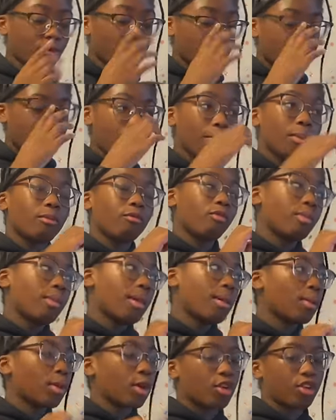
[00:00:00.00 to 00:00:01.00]
Listen,
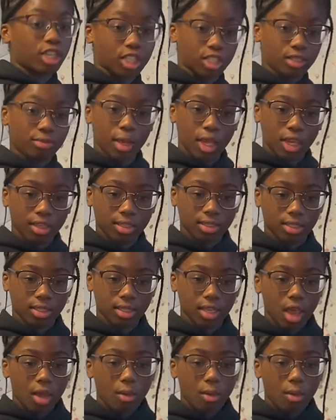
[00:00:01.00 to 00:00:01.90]
remember Christmas